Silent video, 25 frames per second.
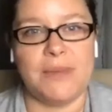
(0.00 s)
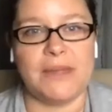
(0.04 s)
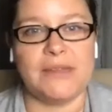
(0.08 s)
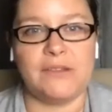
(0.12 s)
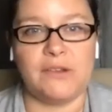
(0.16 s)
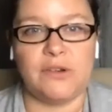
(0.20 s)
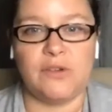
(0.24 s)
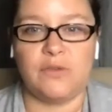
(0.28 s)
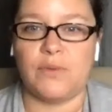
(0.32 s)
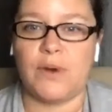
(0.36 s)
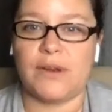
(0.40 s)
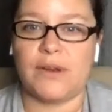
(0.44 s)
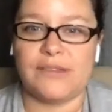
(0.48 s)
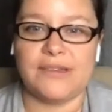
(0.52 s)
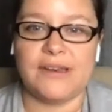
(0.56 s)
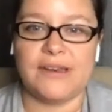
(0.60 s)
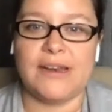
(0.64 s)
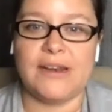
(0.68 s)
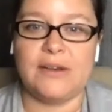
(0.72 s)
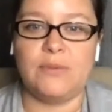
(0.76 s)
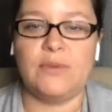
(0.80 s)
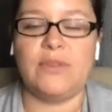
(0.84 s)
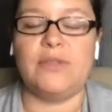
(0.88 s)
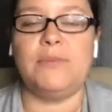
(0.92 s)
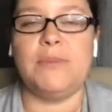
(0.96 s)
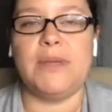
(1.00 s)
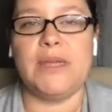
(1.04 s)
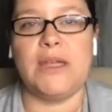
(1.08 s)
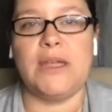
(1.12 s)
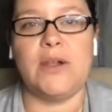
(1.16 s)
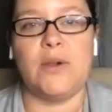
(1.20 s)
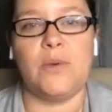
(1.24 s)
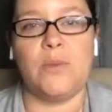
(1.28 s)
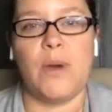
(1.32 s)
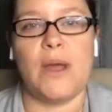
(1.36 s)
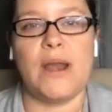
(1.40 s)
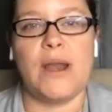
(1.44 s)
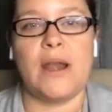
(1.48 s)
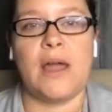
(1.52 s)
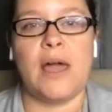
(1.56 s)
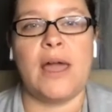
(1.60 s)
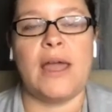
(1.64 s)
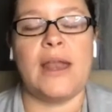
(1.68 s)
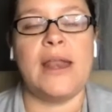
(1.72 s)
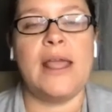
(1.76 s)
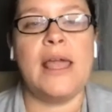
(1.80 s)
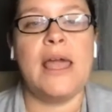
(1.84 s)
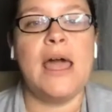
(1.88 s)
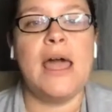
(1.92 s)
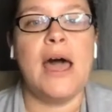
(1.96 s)
message resonated with me or
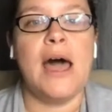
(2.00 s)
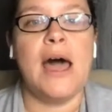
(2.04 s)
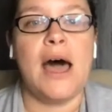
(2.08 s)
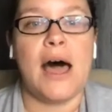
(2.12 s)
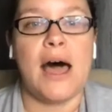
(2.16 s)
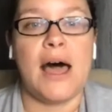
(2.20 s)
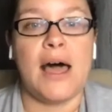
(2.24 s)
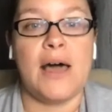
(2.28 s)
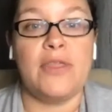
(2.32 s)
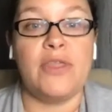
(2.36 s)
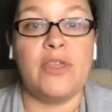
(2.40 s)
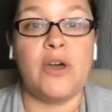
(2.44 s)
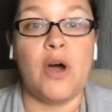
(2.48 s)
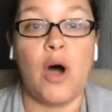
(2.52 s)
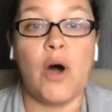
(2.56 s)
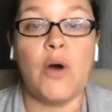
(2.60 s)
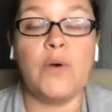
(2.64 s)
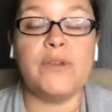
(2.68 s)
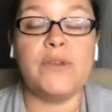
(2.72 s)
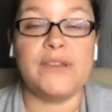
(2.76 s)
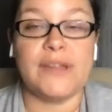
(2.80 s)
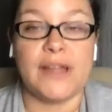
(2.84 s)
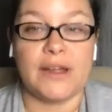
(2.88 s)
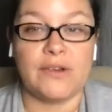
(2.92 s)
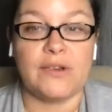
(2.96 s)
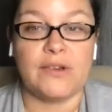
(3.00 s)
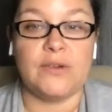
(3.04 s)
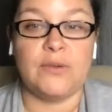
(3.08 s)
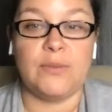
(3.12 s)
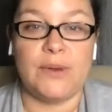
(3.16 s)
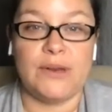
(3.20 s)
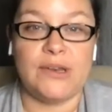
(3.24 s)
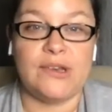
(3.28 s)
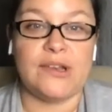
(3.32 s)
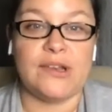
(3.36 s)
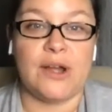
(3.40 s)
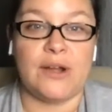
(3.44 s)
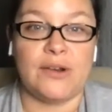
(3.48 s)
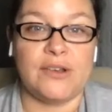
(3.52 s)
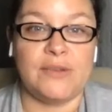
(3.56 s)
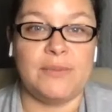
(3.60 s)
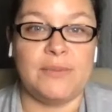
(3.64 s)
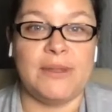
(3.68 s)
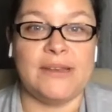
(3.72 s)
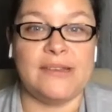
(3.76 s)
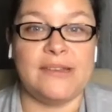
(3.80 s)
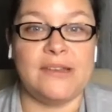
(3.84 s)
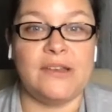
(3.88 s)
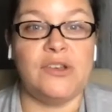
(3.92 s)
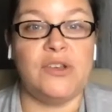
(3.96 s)
whatnot, the host actually reached out to
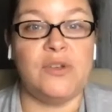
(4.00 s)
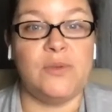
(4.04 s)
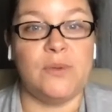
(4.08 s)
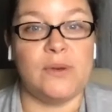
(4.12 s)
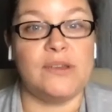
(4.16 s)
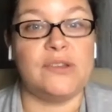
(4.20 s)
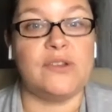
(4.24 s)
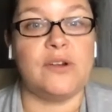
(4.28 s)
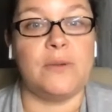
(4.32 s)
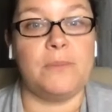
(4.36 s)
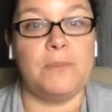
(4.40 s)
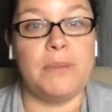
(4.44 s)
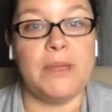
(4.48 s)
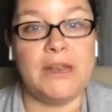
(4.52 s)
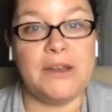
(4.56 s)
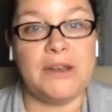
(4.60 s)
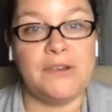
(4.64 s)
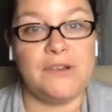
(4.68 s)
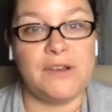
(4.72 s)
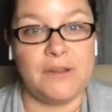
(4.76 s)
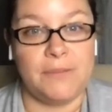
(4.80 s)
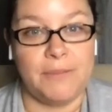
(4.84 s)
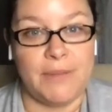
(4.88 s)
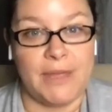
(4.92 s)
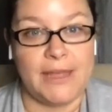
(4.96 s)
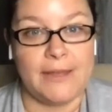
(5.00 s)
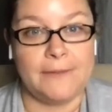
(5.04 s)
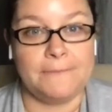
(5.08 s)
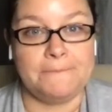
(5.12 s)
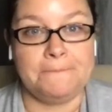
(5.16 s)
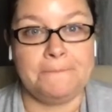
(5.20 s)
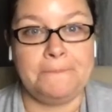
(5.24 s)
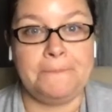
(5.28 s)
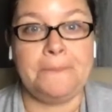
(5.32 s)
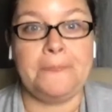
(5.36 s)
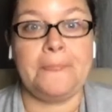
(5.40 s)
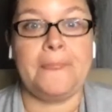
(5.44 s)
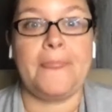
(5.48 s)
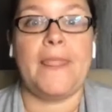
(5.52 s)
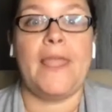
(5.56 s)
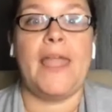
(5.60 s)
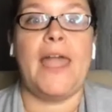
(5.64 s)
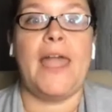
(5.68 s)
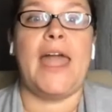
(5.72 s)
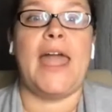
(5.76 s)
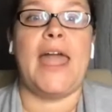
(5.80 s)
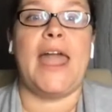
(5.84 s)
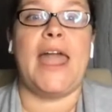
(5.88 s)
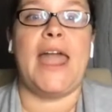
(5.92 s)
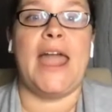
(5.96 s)
me and said, do you want to start pitching me?
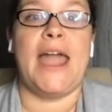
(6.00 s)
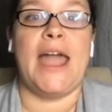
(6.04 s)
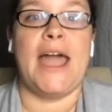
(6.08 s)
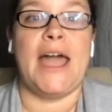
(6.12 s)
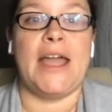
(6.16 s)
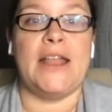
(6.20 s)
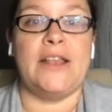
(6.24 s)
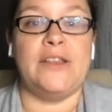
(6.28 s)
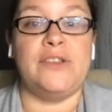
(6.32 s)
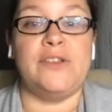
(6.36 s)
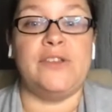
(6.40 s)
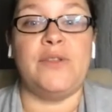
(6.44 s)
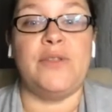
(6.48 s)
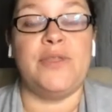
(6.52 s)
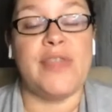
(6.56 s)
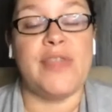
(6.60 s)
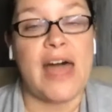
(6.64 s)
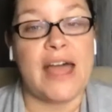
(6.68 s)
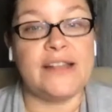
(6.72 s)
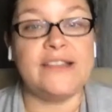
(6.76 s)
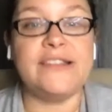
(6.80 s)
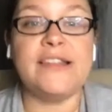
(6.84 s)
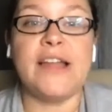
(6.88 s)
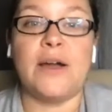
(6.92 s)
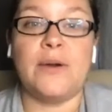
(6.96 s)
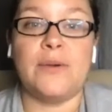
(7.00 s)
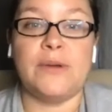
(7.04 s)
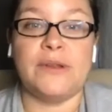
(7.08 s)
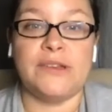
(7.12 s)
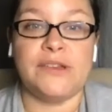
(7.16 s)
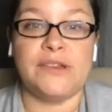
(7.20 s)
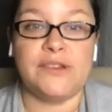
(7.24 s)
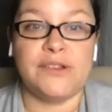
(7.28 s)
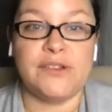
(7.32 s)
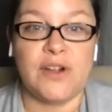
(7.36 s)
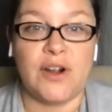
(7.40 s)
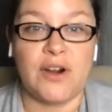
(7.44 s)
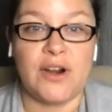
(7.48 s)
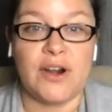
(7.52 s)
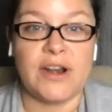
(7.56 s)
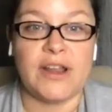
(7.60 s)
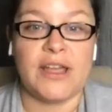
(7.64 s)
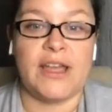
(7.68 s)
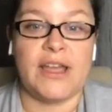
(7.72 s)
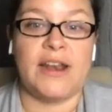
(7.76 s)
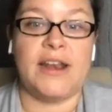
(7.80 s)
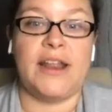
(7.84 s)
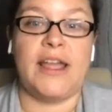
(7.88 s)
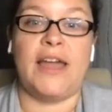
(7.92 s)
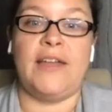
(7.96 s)
And so that's how it
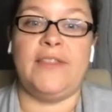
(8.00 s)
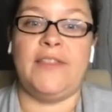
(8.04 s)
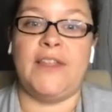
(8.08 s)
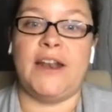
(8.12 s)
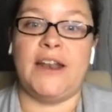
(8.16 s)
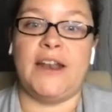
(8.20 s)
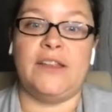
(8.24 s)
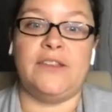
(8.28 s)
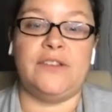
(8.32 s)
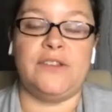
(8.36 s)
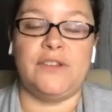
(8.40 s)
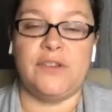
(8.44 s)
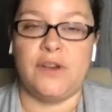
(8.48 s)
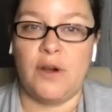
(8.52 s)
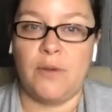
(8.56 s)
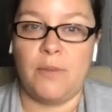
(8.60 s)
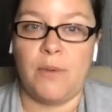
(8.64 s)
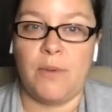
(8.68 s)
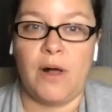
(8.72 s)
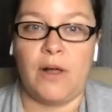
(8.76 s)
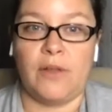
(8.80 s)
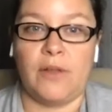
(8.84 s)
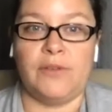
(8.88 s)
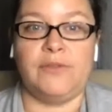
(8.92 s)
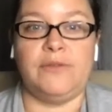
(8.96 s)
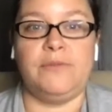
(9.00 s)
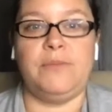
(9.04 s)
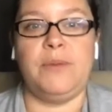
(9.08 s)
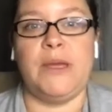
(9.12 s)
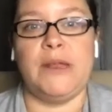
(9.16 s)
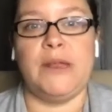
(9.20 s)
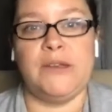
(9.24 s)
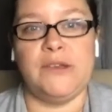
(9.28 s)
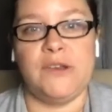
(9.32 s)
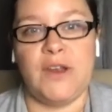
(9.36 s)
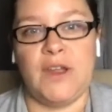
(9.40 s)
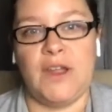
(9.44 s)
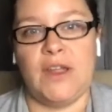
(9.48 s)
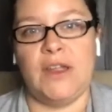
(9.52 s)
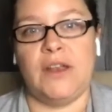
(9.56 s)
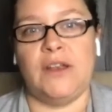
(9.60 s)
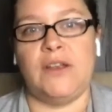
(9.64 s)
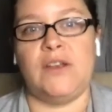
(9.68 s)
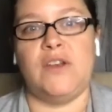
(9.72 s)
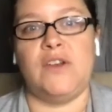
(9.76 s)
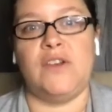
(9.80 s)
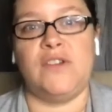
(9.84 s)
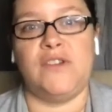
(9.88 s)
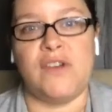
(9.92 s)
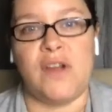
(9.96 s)
started. And then it snowballed pitching
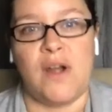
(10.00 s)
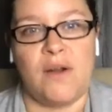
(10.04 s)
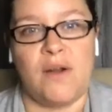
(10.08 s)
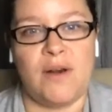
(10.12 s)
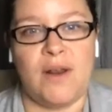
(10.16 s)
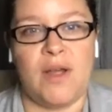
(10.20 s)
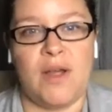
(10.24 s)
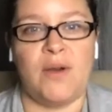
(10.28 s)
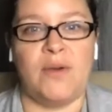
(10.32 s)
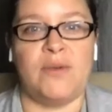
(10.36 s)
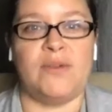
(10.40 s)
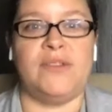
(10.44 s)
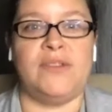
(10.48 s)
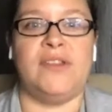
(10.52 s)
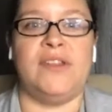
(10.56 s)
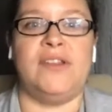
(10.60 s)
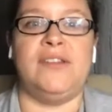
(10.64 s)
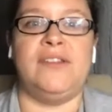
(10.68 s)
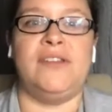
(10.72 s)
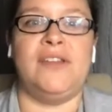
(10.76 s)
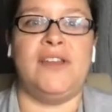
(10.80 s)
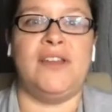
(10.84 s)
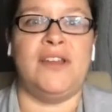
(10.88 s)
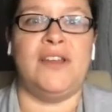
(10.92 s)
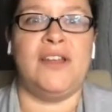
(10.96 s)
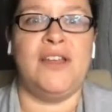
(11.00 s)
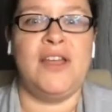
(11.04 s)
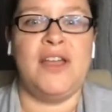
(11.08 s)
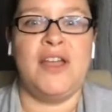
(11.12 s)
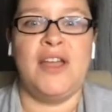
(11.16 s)
into show notes and to,